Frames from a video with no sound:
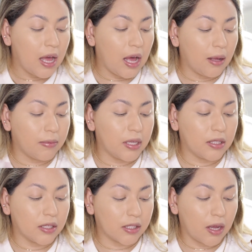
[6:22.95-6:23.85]
It
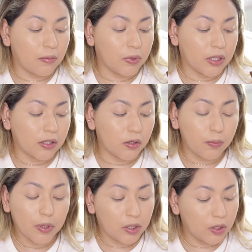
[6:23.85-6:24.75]
does come with a
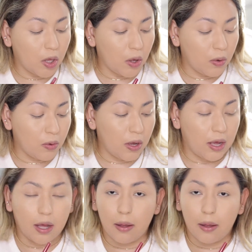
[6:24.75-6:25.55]
super glow